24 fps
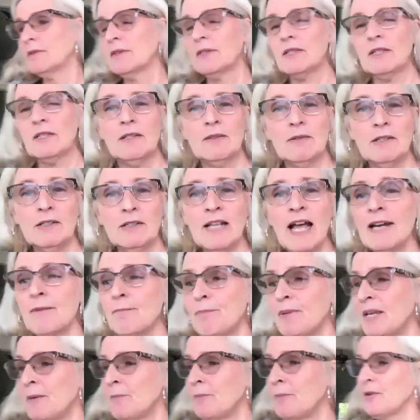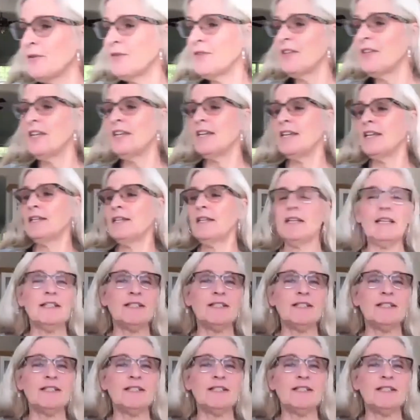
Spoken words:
a lot of people think